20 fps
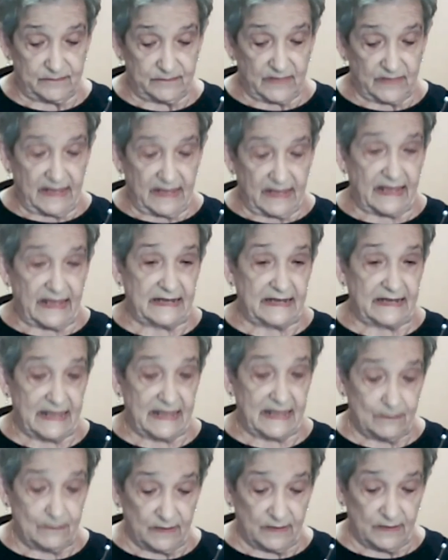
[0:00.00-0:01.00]

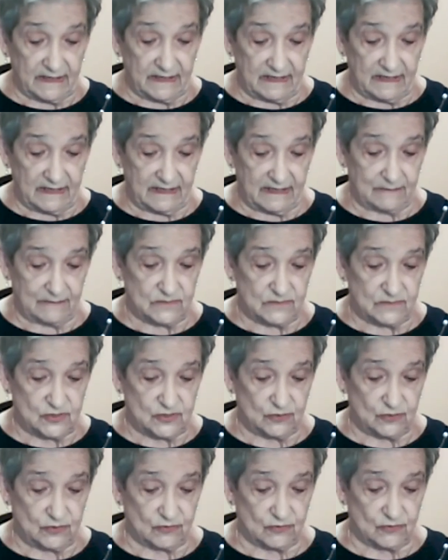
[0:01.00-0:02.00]
enabling him to
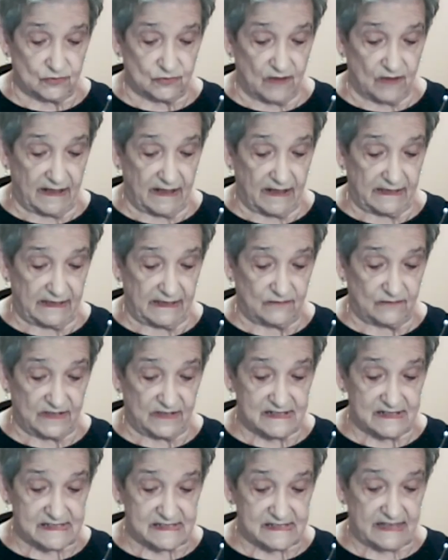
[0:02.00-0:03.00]
thrive in a
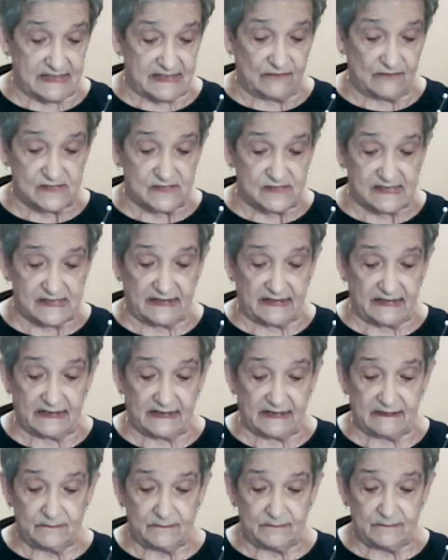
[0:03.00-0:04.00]
safe setting
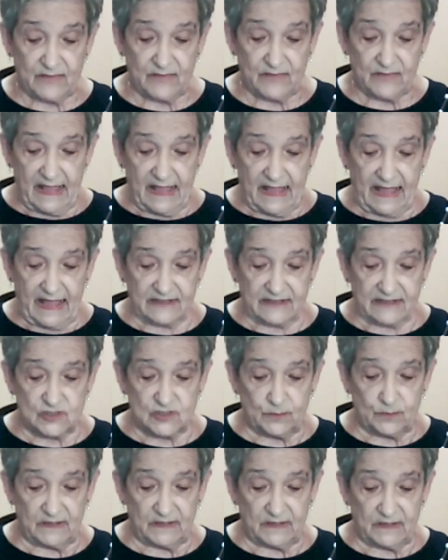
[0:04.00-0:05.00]
and to
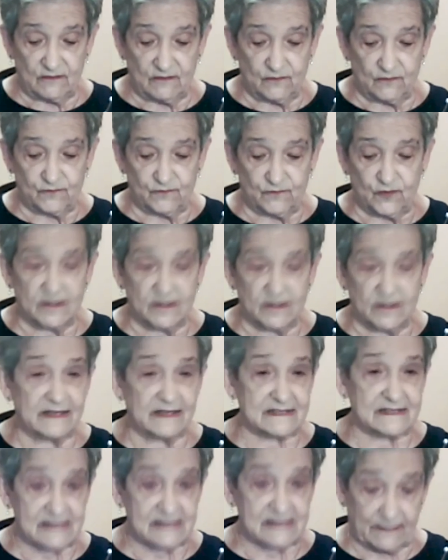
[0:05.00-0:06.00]
be fully
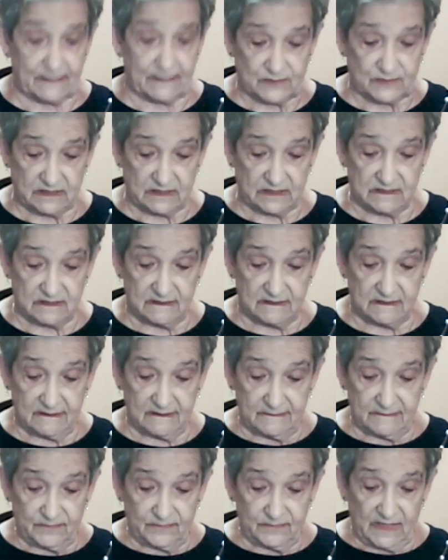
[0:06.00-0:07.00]
accepted
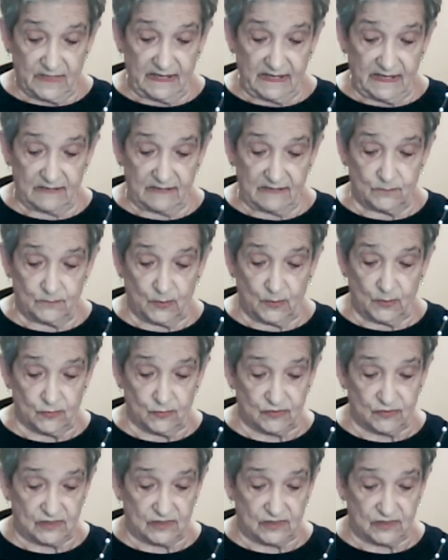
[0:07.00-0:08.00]
in both the
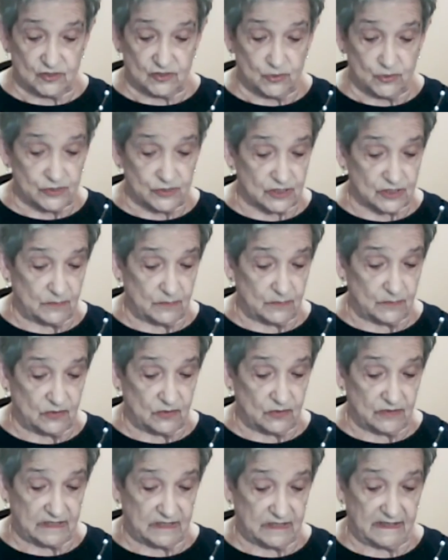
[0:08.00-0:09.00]
Jewish
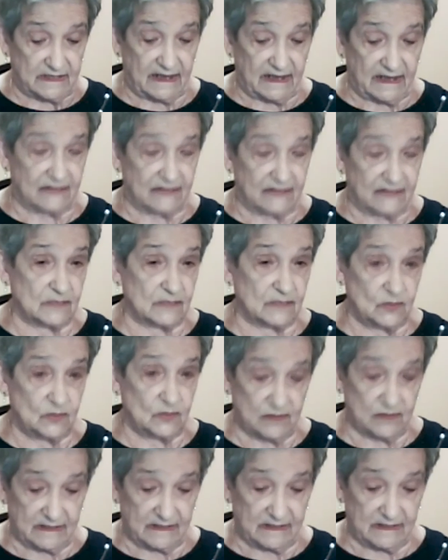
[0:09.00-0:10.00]
community and the
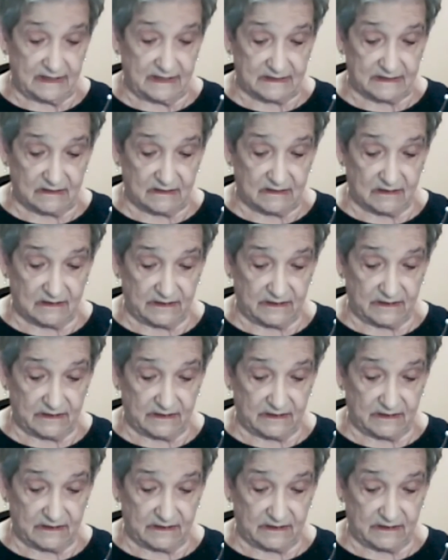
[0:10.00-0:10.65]
community at large.